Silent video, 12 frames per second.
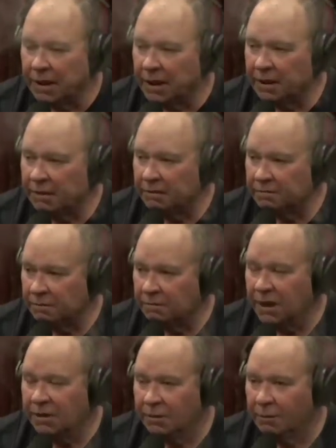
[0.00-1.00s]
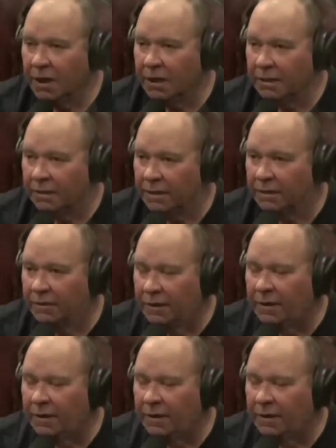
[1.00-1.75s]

had a right to mine it.